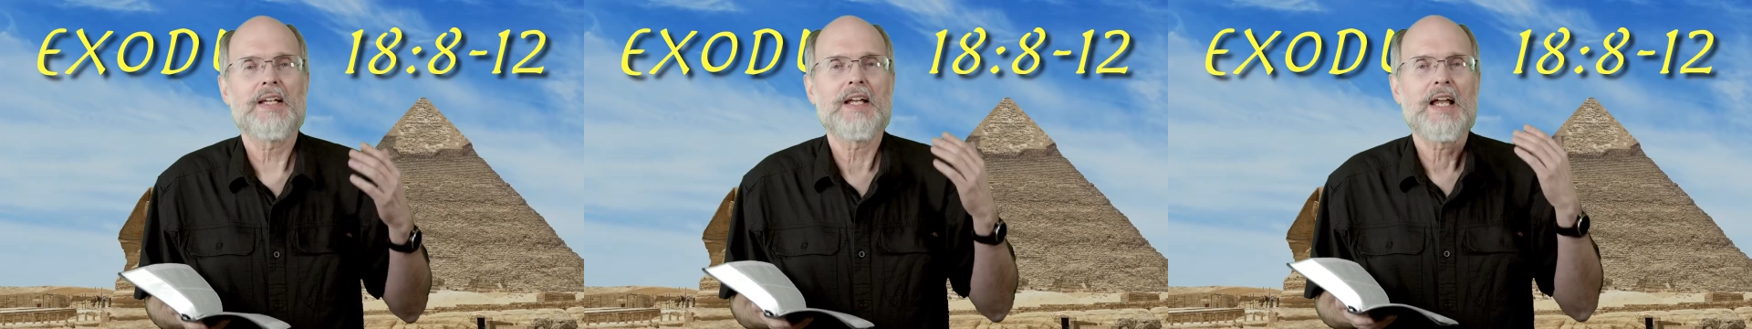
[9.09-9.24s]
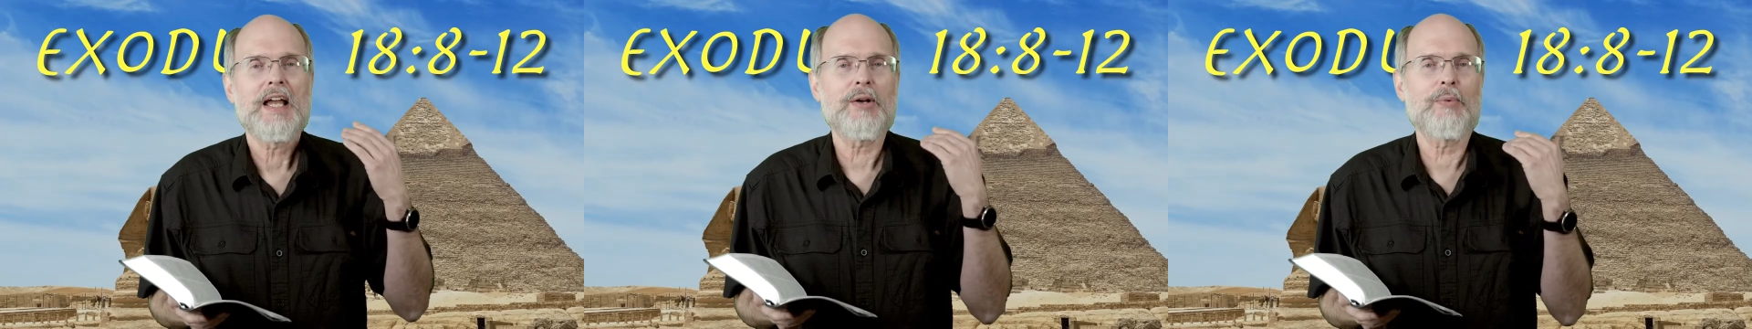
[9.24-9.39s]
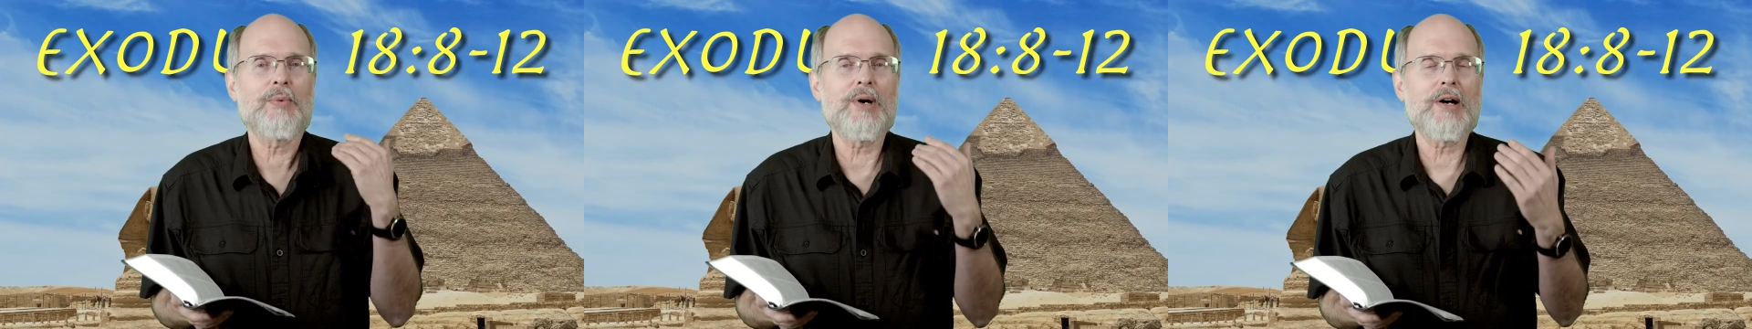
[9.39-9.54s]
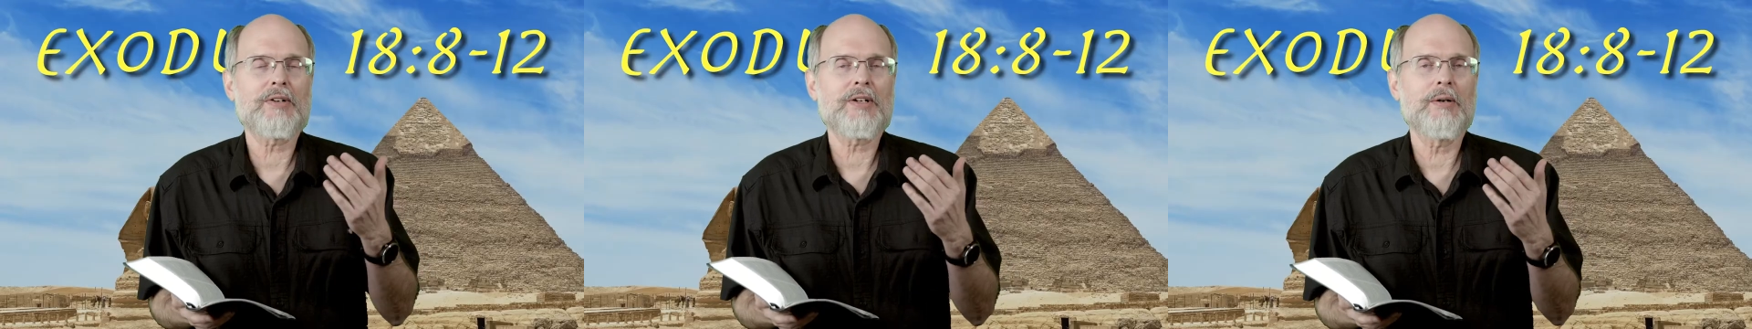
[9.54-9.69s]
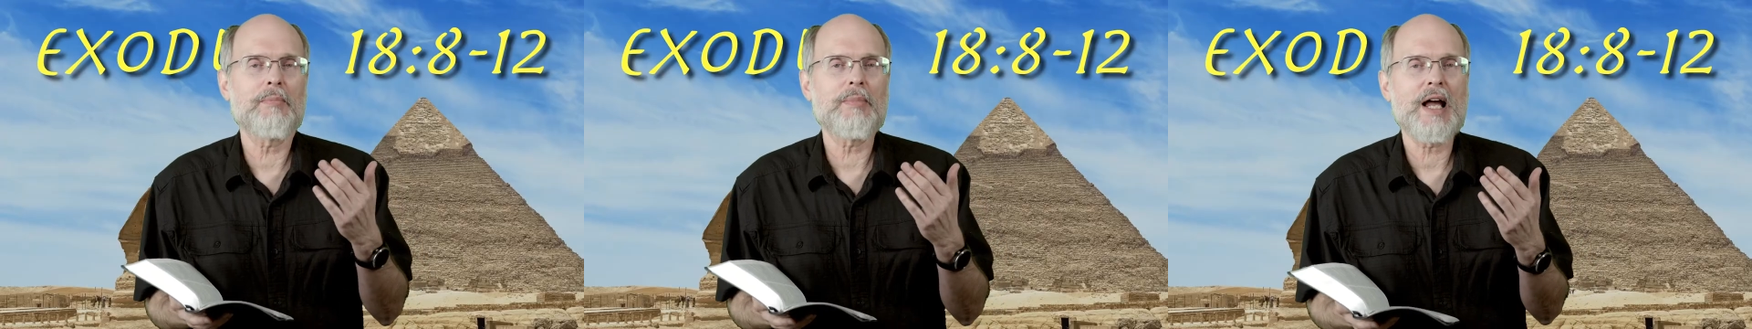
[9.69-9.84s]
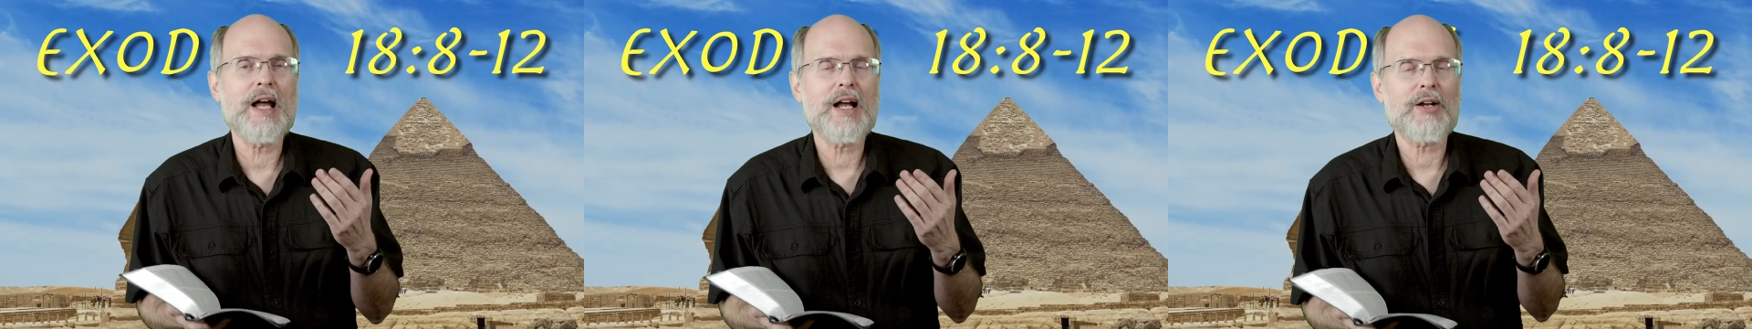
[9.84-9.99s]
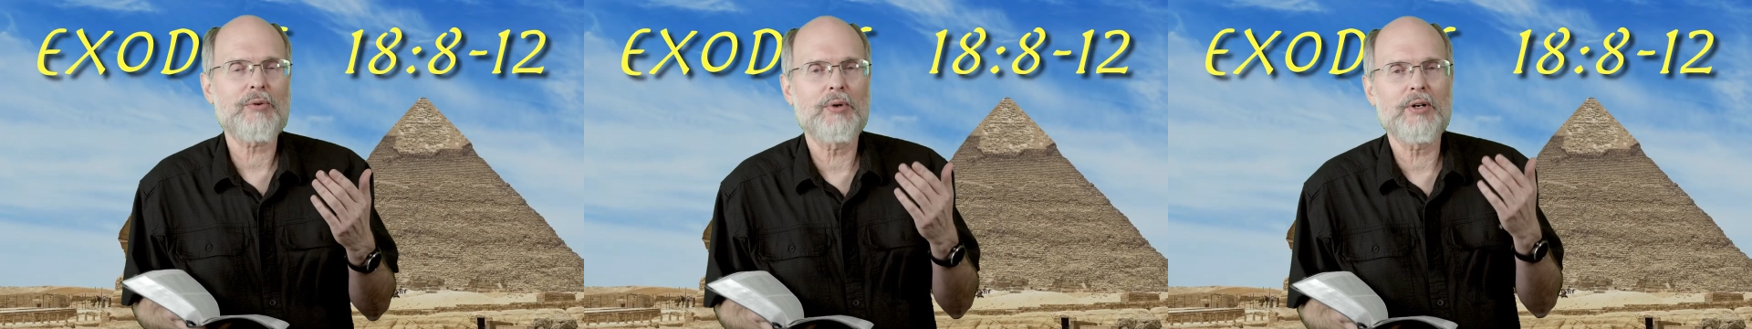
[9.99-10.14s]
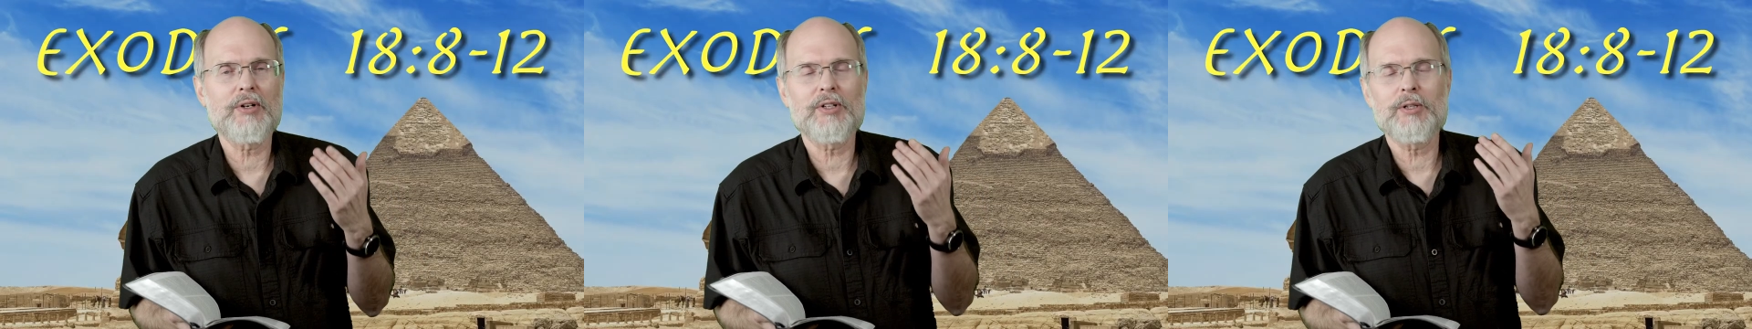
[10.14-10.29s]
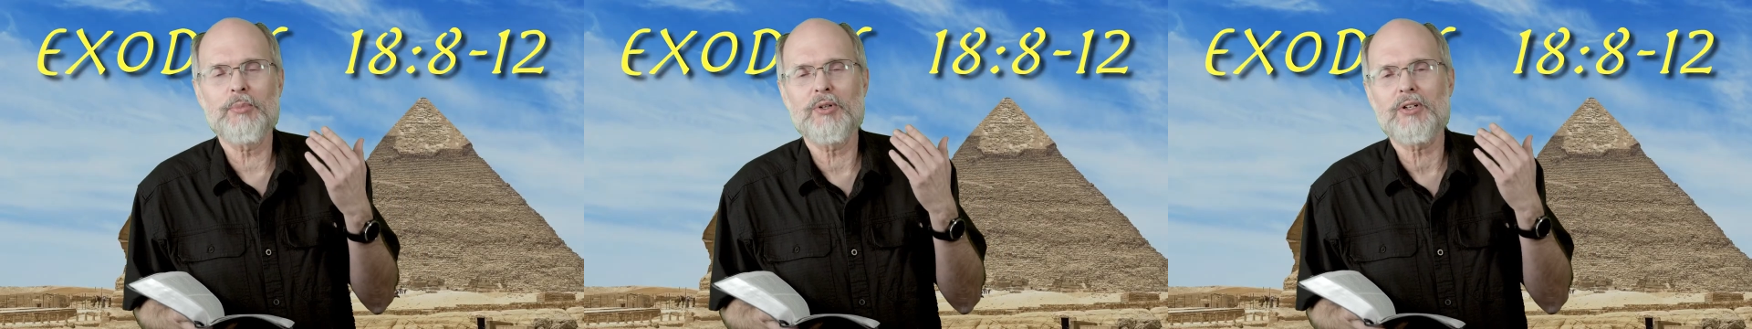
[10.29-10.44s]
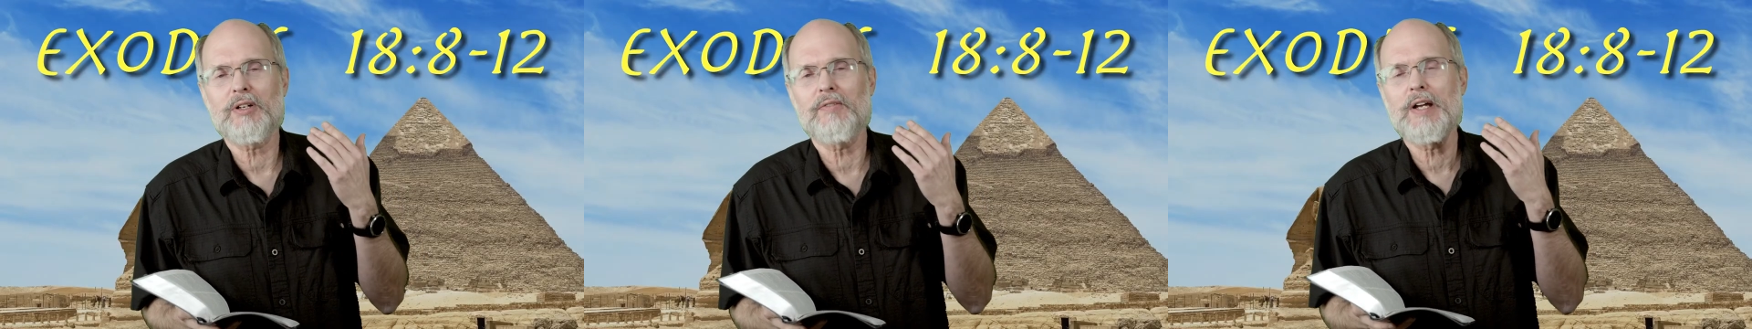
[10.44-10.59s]
Hey, welcome back. We're in
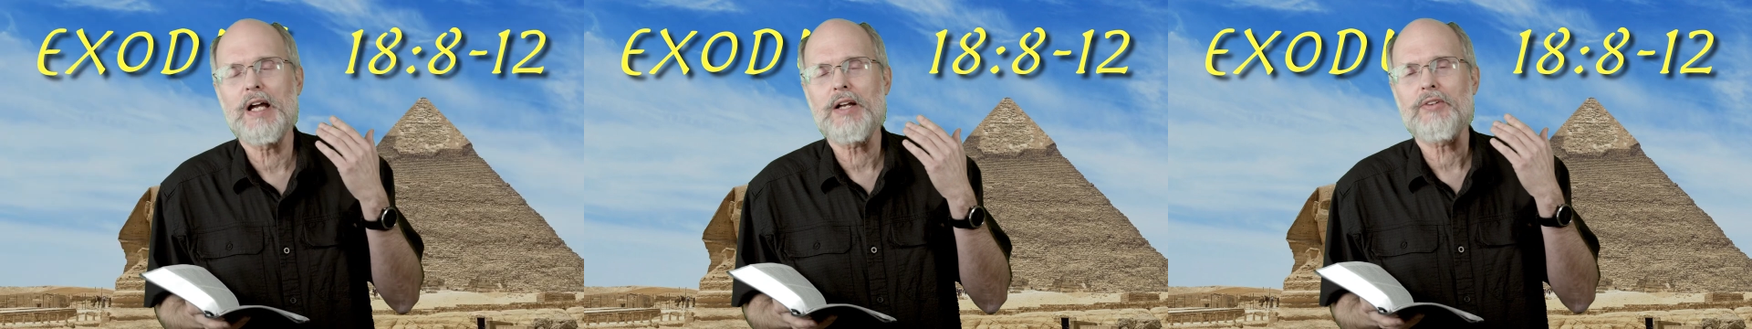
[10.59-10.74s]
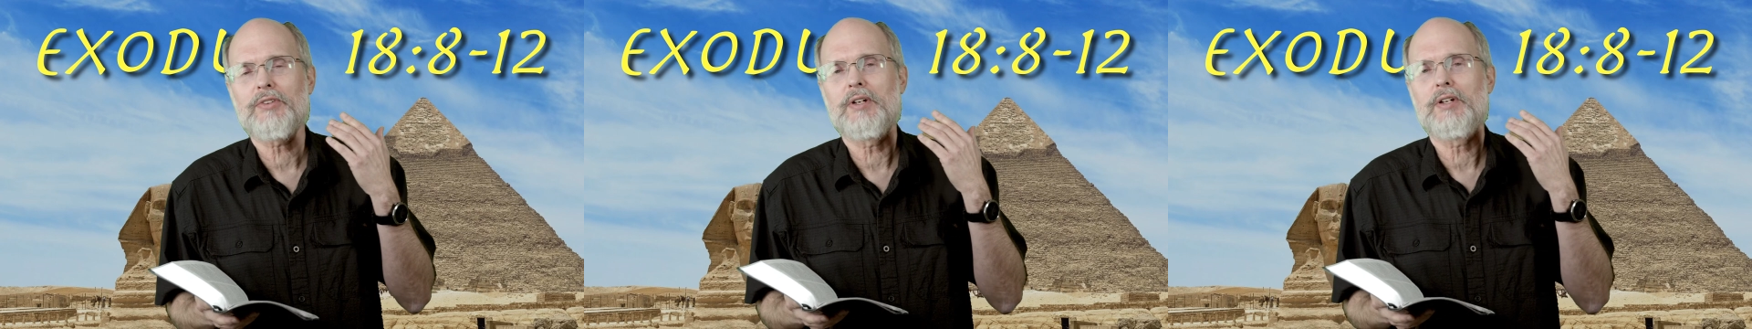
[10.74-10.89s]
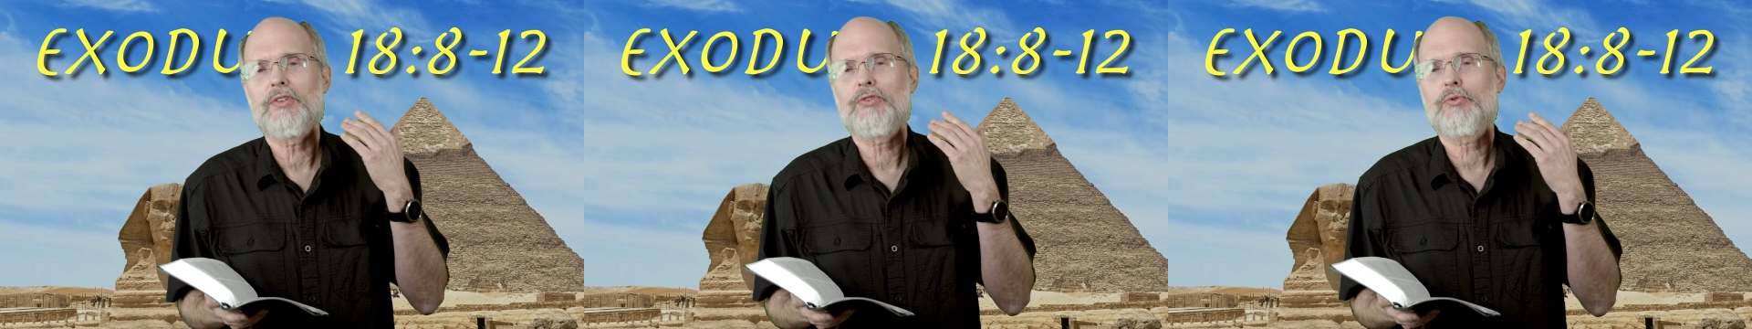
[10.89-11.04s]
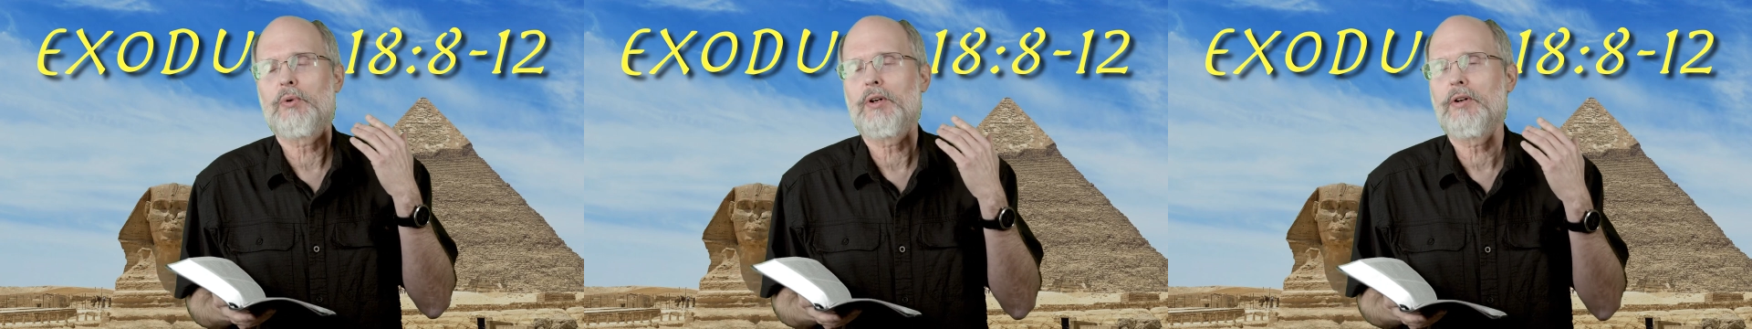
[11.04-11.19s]
the book of Exodus.